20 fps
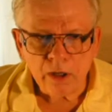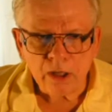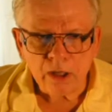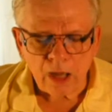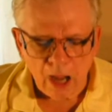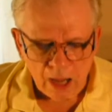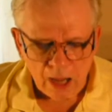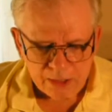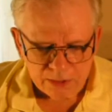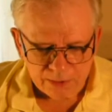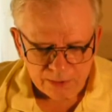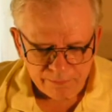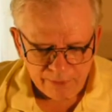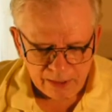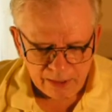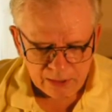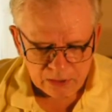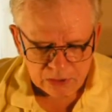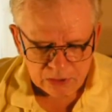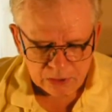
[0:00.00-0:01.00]
water
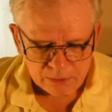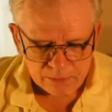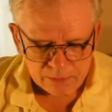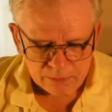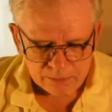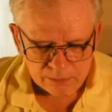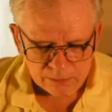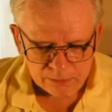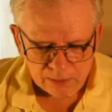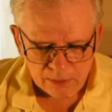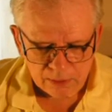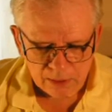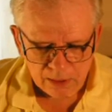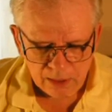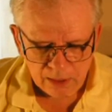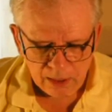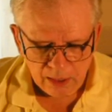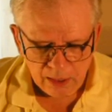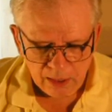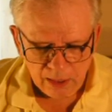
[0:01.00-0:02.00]
conservation,
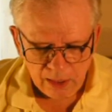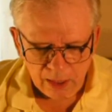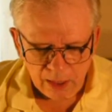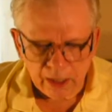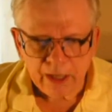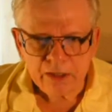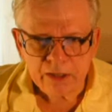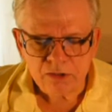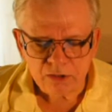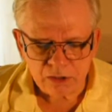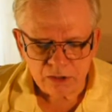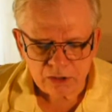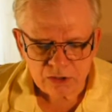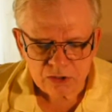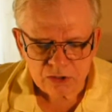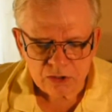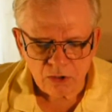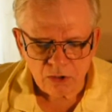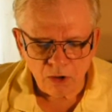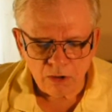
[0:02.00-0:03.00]

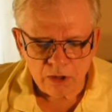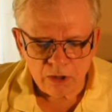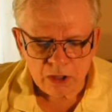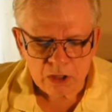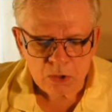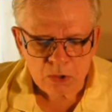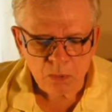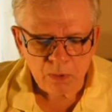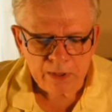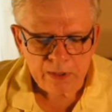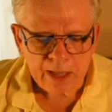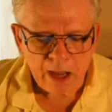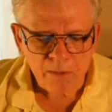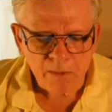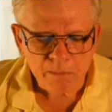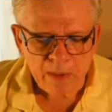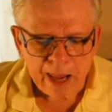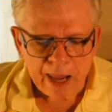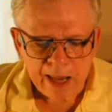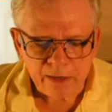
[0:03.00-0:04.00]
electric storage
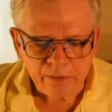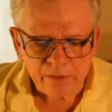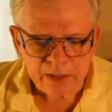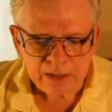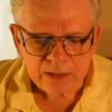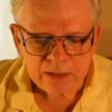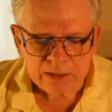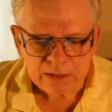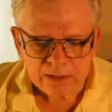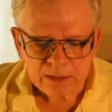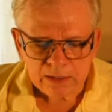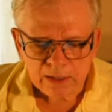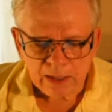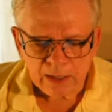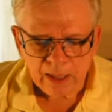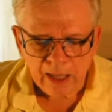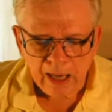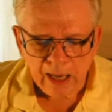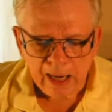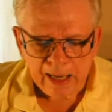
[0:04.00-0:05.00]
without batteries,
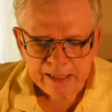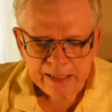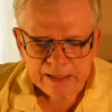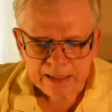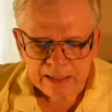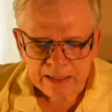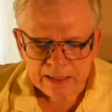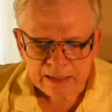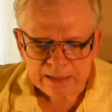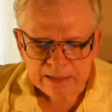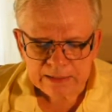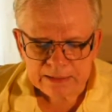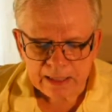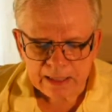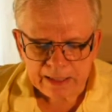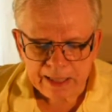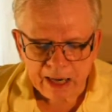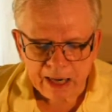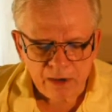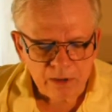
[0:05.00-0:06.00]

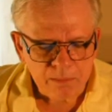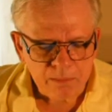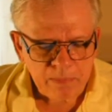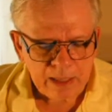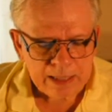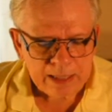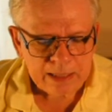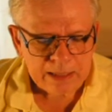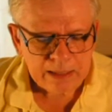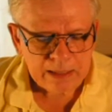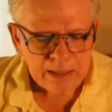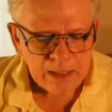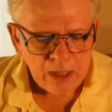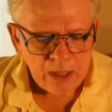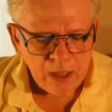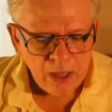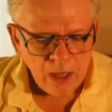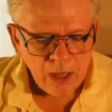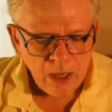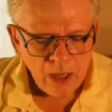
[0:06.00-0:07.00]
ideas on how to
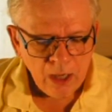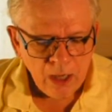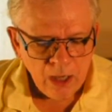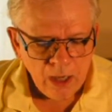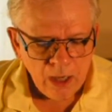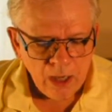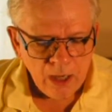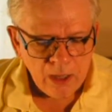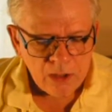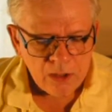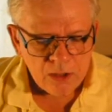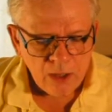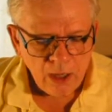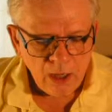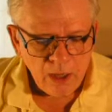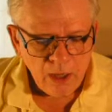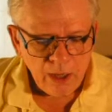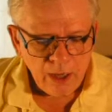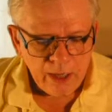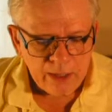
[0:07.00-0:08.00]
make
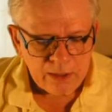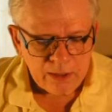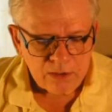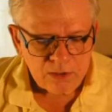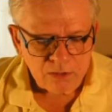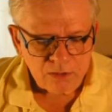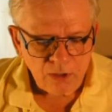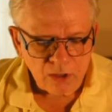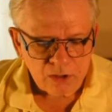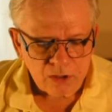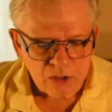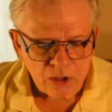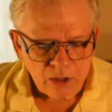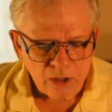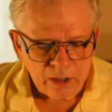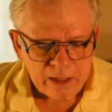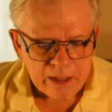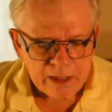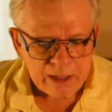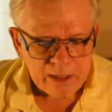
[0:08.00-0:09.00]
a
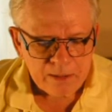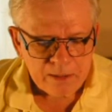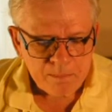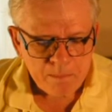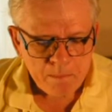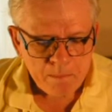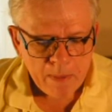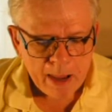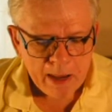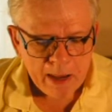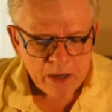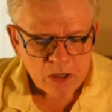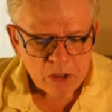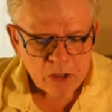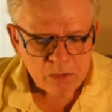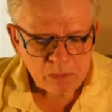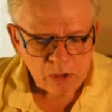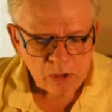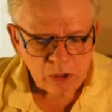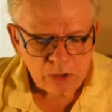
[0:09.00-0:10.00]
structure
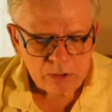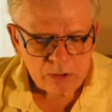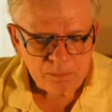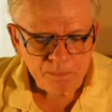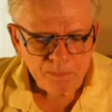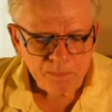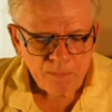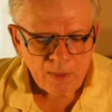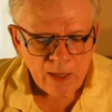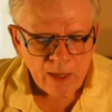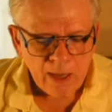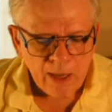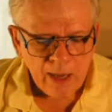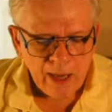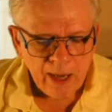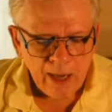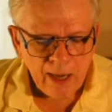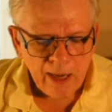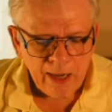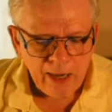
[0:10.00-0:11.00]
impenetrable
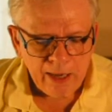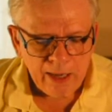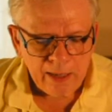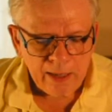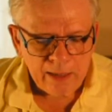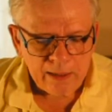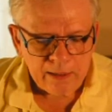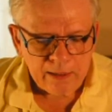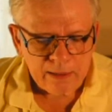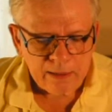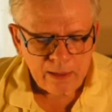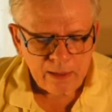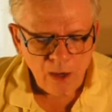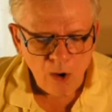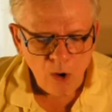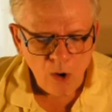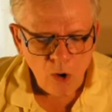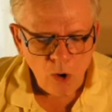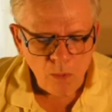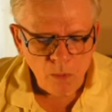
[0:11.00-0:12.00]

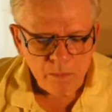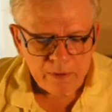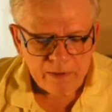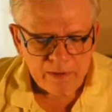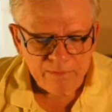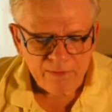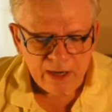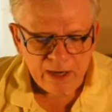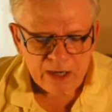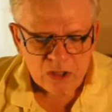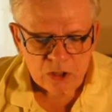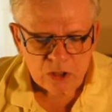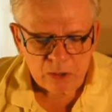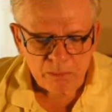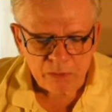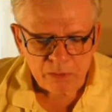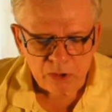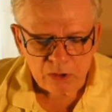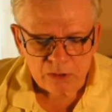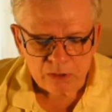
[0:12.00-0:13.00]
and home
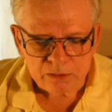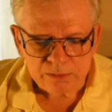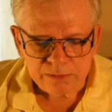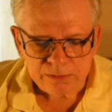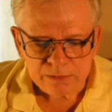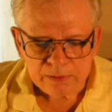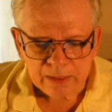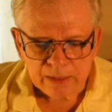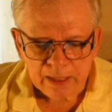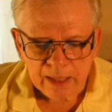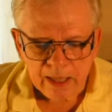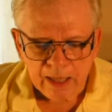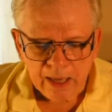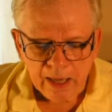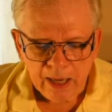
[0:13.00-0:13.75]
invasion proof,